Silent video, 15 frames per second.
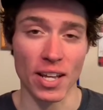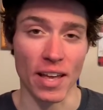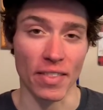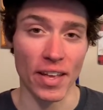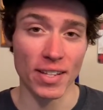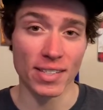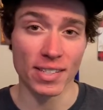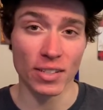and
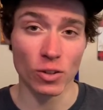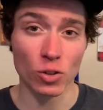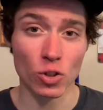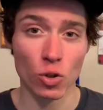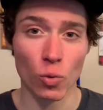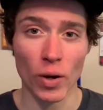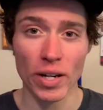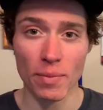that's still
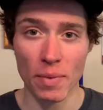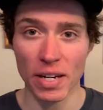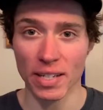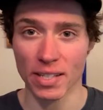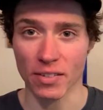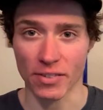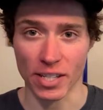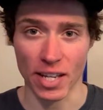20
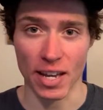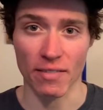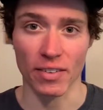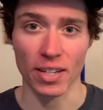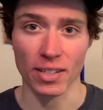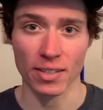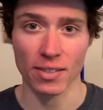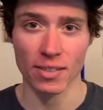minutes of
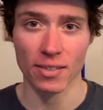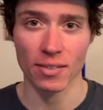savings.